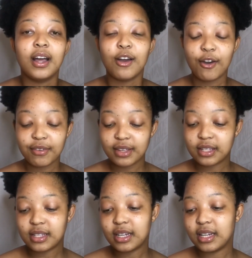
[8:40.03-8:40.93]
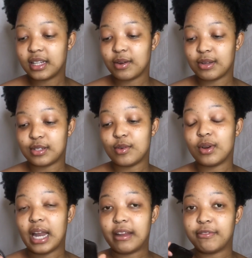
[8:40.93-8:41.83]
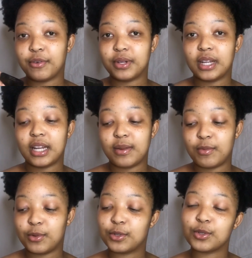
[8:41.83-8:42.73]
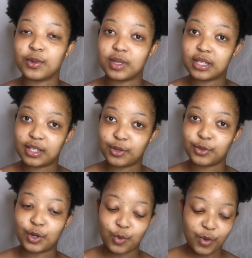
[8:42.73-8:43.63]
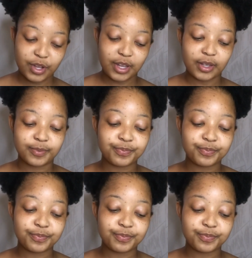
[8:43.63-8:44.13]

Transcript: Obviously, there was no life for it anymore, so it's still not working.